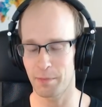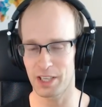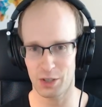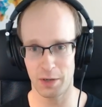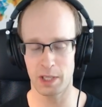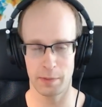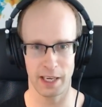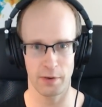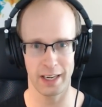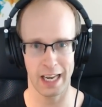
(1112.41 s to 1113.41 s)
My streaming
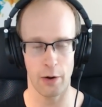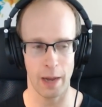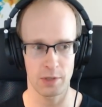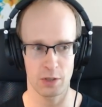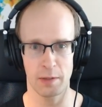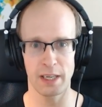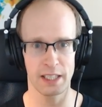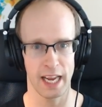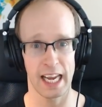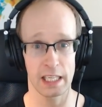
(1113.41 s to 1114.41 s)
specs right now, I'm streaming
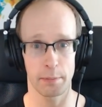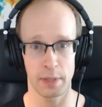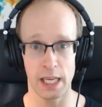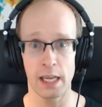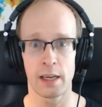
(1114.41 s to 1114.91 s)
1080p.